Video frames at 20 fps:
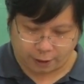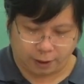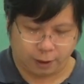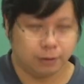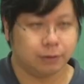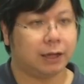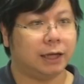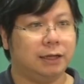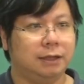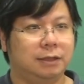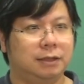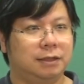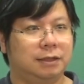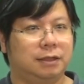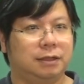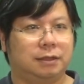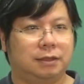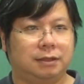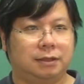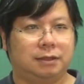Okay.
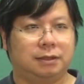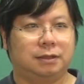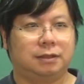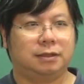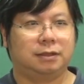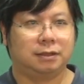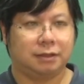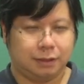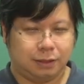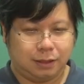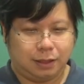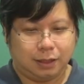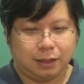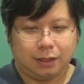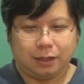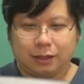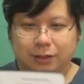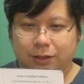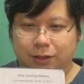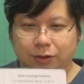
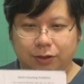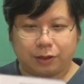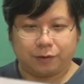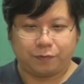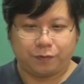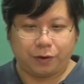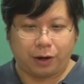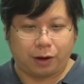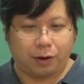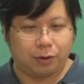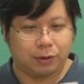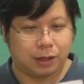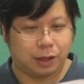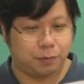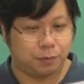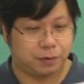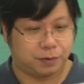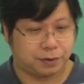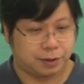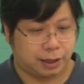So if you are okay
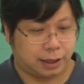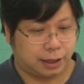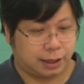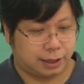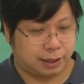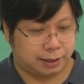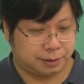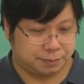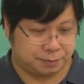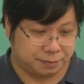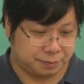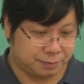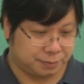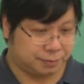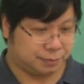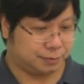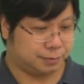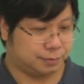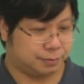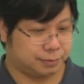with,
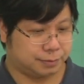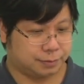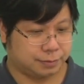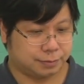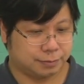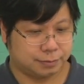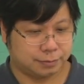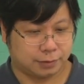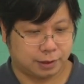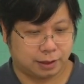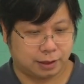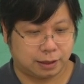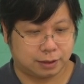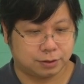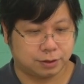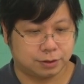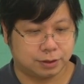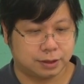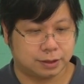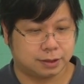
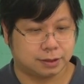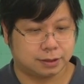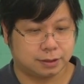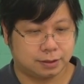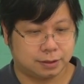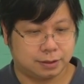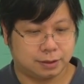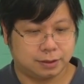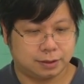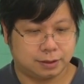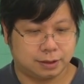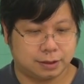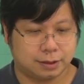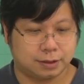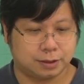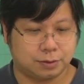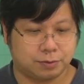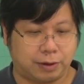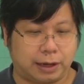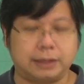so this
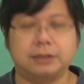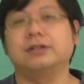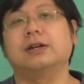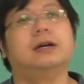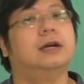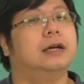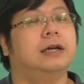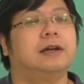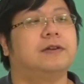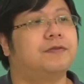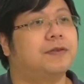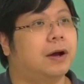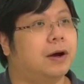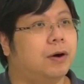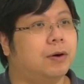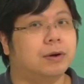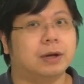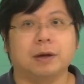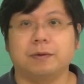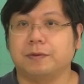is the range. If you are
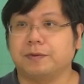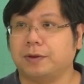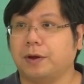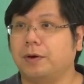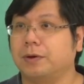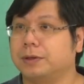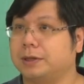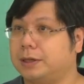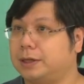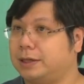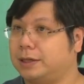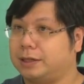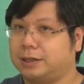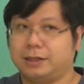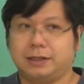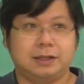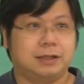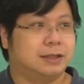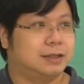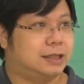okay with all the
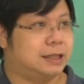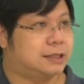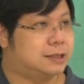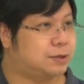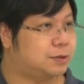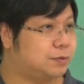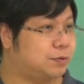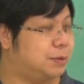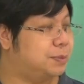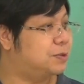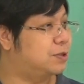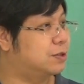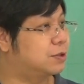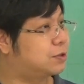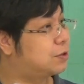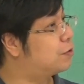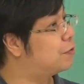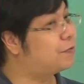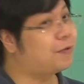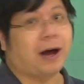
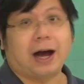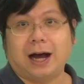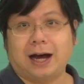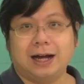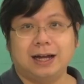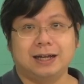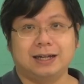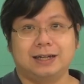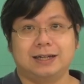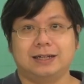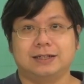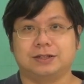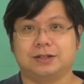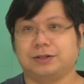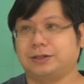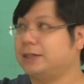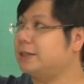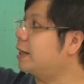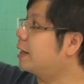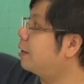descriptions so far, so
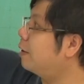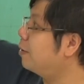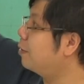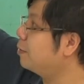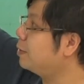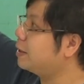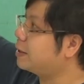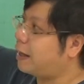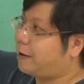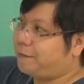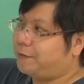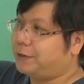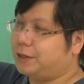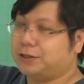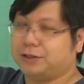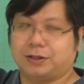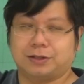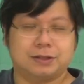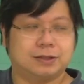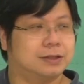these are only
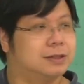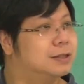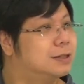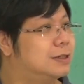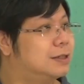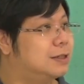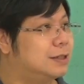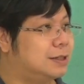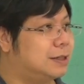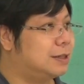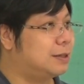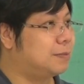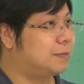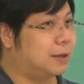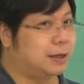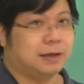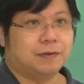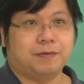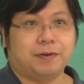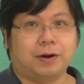definitions.
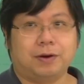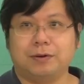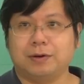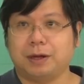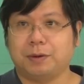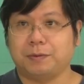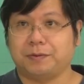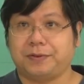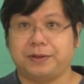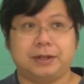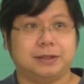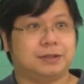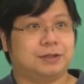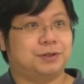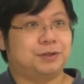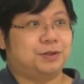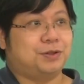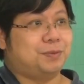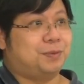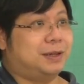But if you are okay with this,
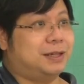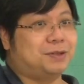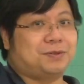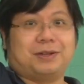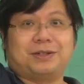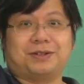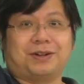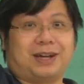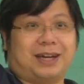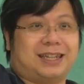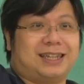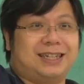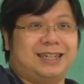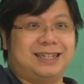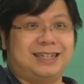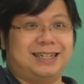could you please raise your hand?